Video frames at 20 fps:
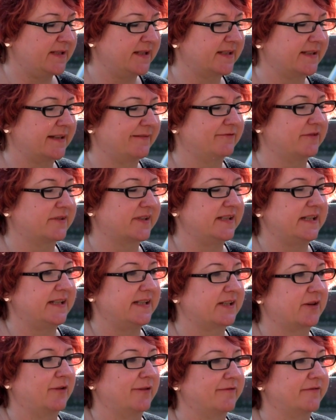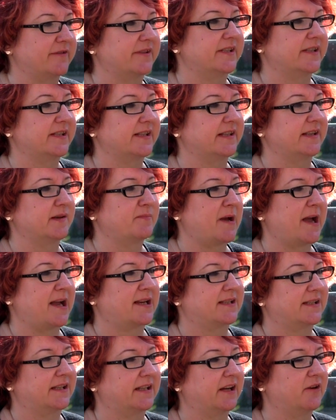to several CETIS conferences in the
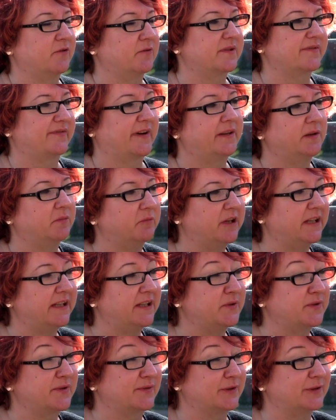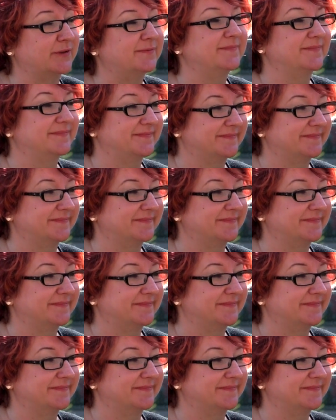past and I always find them really useful.